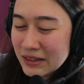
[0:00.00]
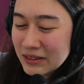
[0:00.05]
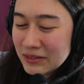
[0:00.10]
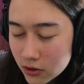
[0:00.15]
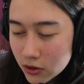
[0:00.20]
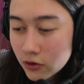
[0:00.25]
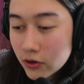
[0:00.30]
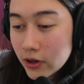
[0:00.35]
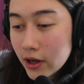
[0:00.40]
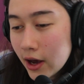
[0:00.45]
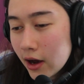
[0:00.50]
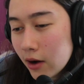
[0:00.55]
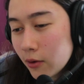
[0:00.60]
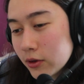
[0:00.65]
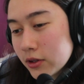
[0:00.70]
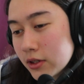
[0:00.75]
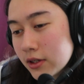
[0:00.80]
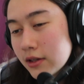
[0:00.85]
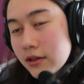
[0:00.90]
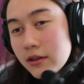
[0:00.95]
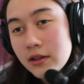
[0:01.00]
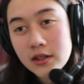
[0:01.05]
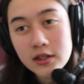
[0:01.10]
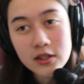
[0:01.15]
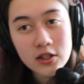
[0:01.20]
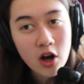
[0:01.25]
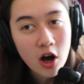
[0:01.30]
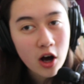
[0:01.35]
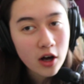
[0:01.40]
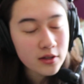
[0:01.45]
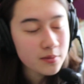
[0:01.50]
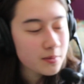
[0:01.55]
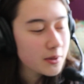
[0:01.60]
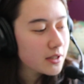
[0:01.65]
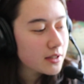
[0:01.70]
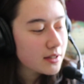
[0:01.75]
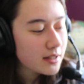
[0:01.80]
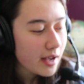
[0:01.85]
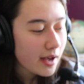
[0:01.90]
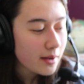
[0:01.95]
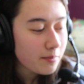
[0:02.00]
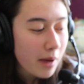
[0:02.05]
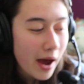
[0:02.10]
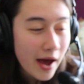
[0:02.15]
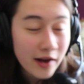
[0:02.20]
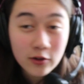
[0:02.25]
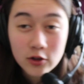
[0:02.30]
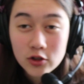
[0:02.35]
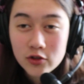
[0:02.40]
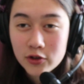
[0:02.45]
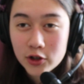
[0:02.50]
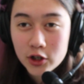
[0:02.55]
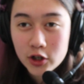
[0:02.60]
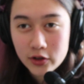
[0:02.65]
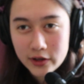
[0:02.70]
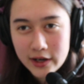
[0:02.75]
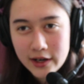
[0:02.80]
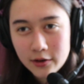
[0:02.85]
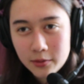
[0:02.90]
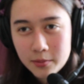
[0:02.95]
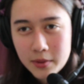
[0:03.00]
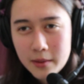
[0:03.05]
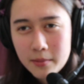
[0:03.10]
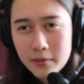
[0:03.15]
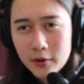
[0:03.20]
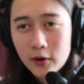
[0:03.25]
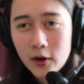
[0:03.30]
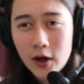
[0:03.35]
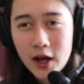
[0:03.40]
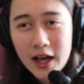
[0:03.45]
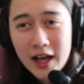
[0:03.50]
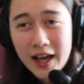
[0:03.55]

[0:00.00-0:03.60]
So yeah, I was in these talks because they had panels for creator people.